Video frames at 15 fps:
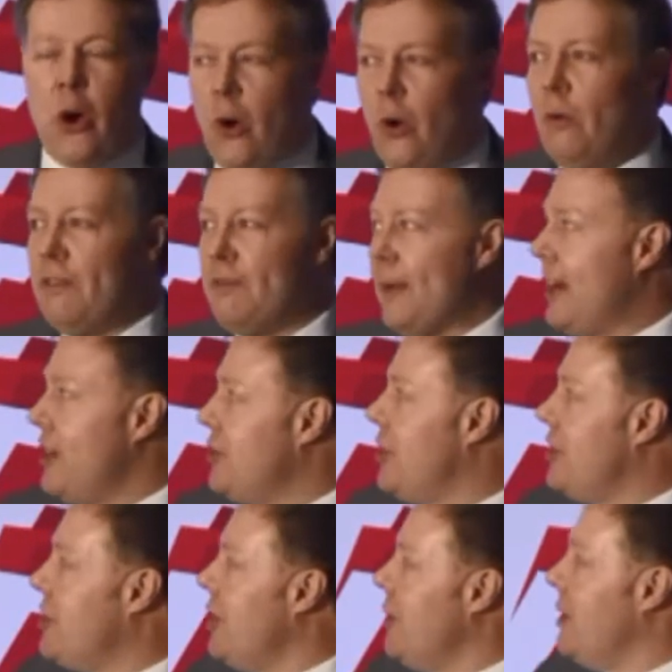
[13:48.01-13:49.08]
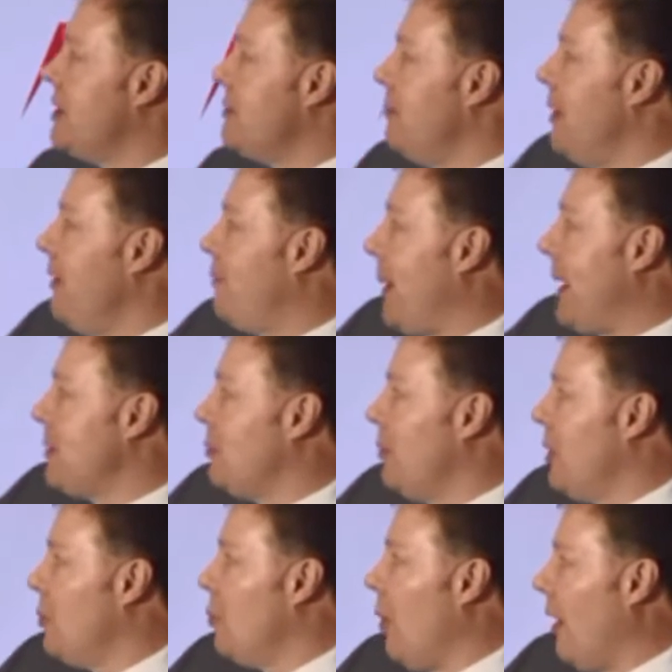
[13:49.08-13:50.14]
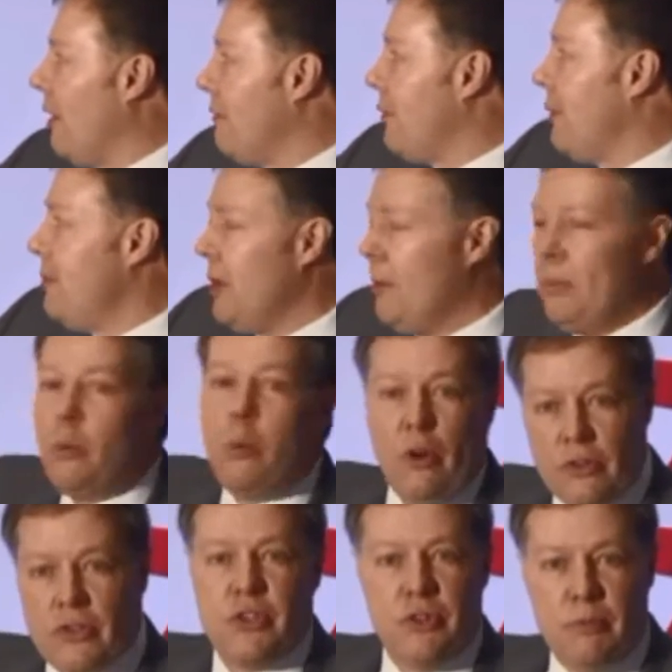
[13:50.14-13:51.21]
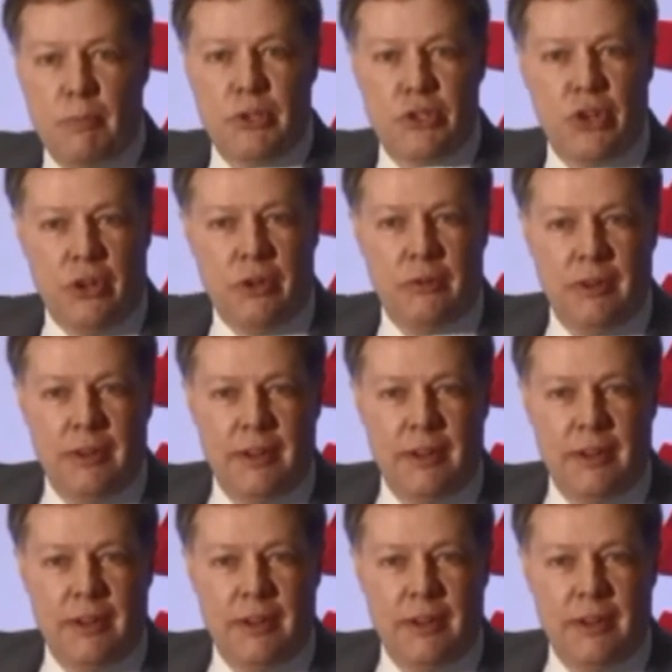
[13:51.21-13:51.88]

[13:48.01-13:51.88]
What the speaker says: all we've managed to do is move password 1 from number 1 to number 2.